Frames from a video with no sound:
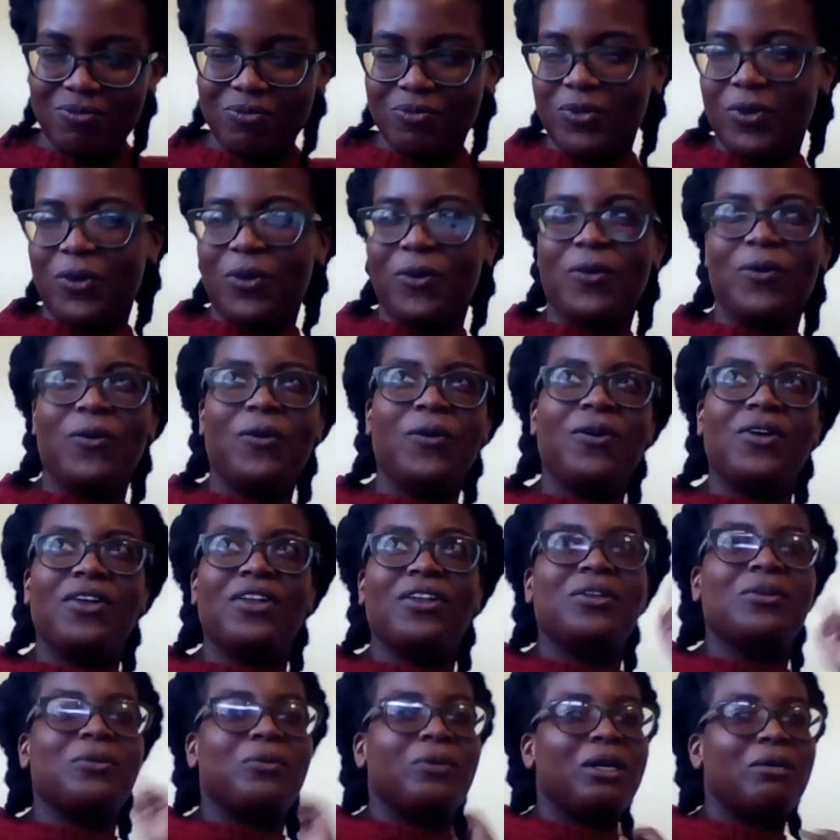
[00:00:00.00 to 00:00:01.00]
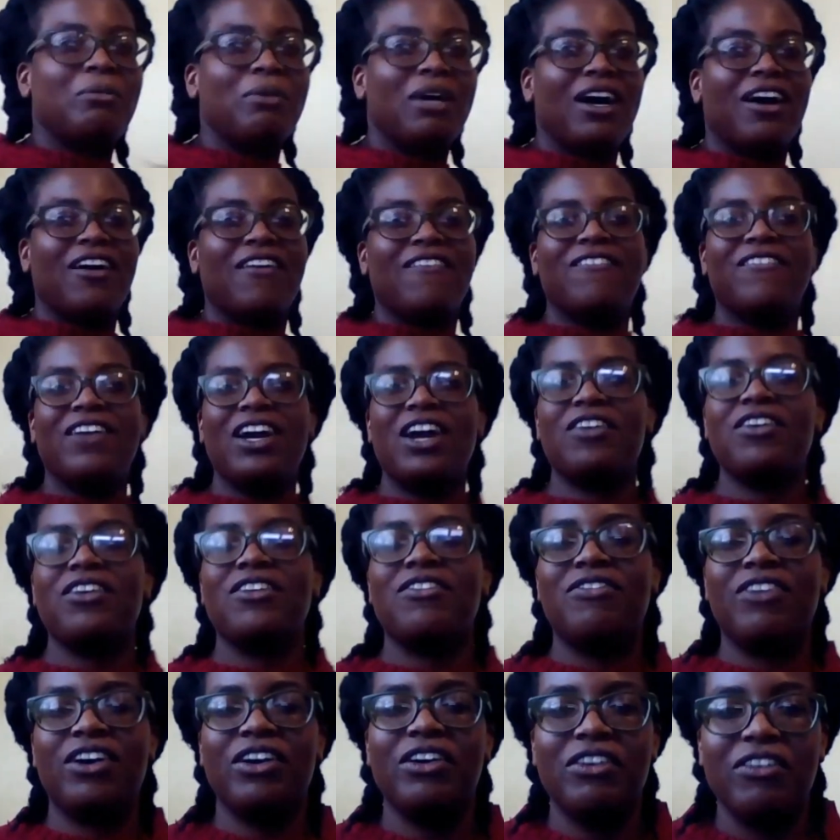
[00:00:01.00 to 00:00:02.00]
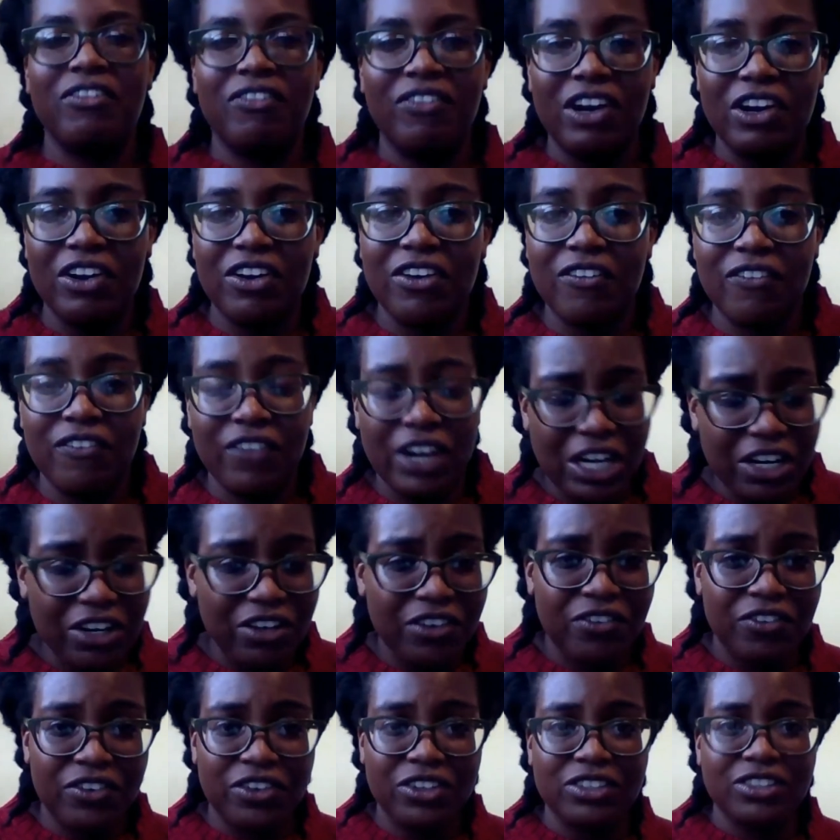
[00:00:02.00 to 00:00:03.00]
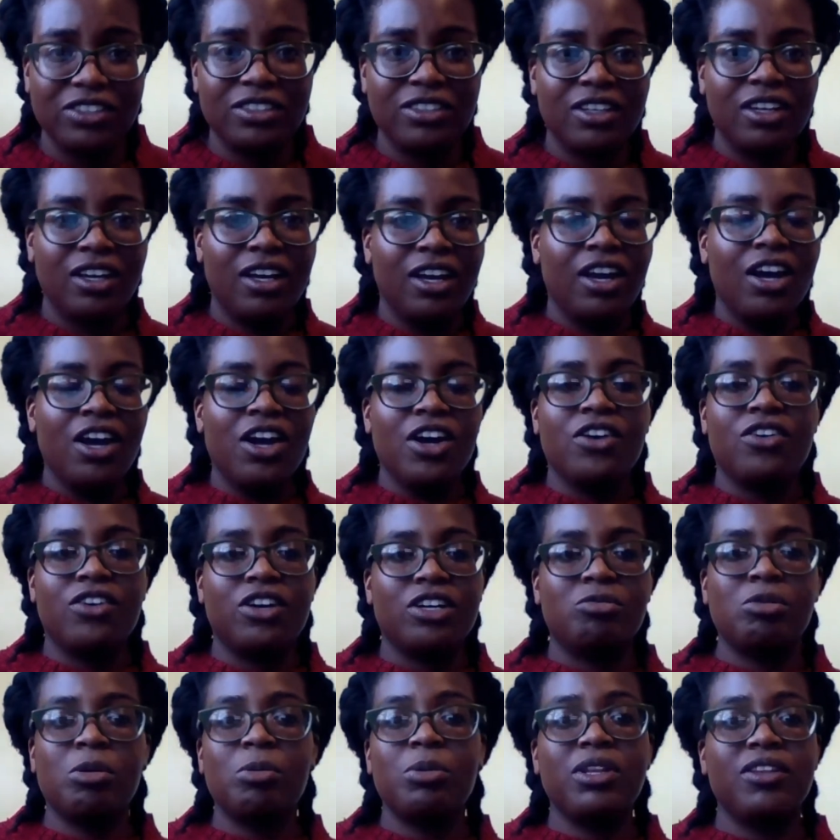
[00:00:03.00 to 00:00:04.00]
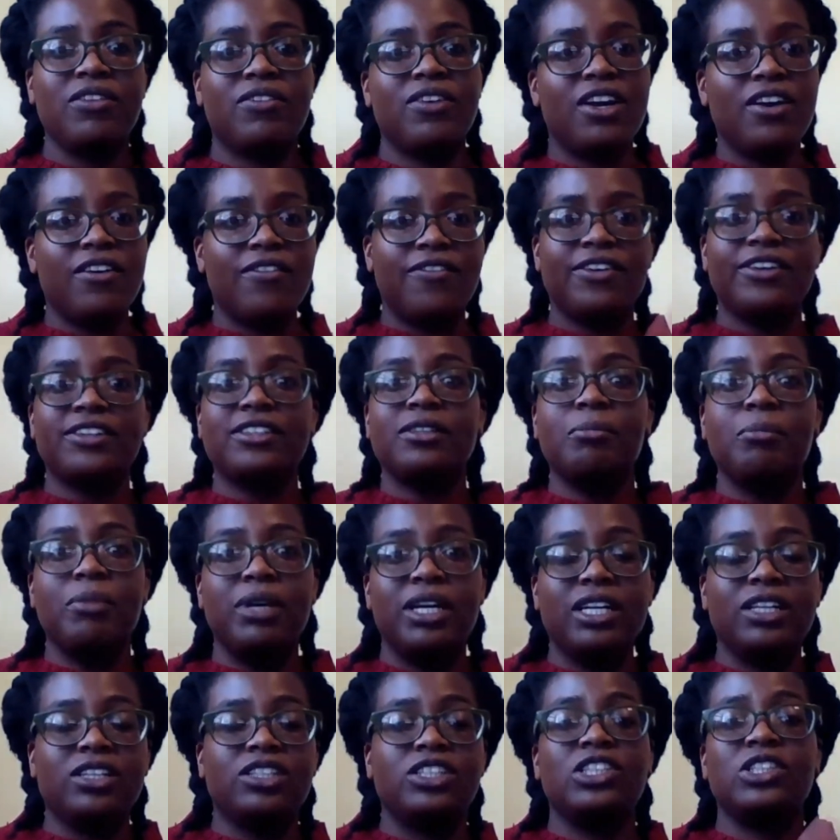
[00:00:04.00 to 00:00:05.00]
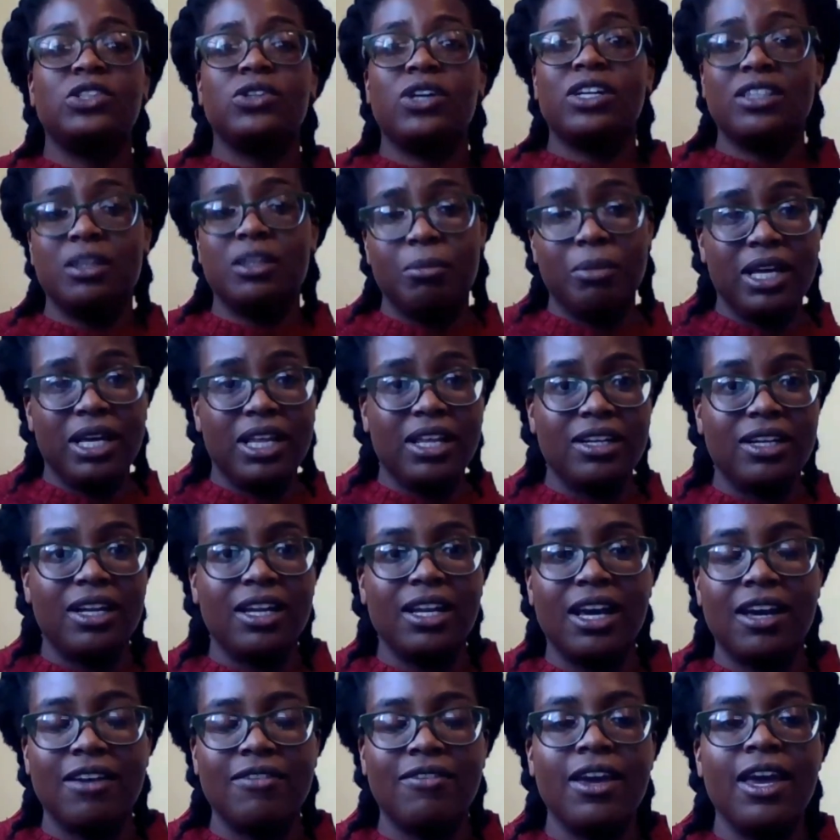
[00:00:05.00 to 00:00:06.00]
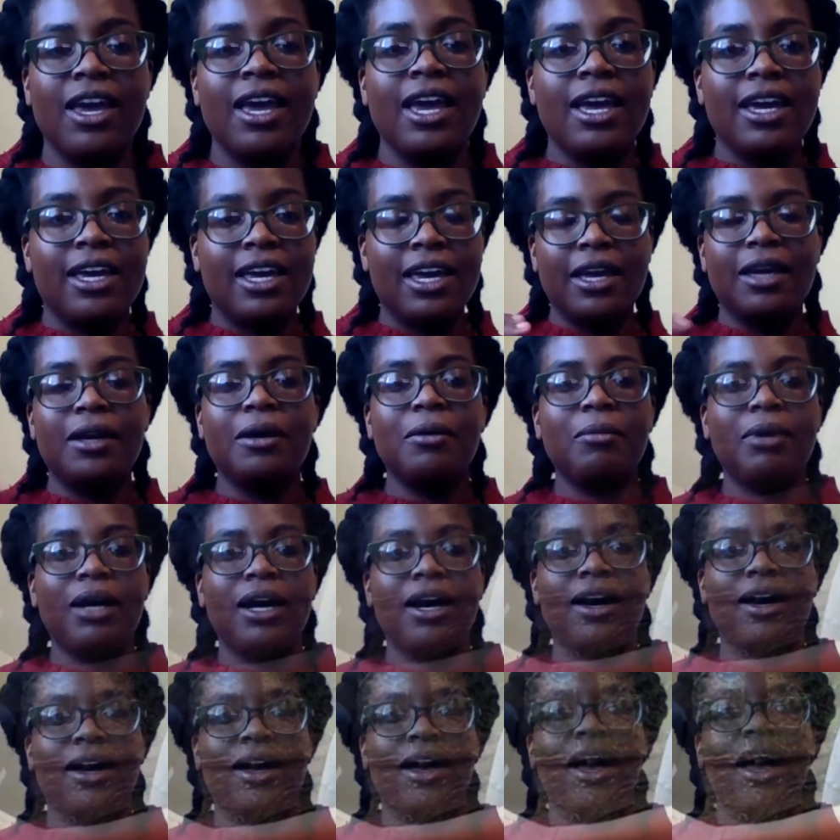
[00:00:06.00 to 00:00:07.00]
all the way back, very first crush, probably the very first male she saw as a male in her life, came back,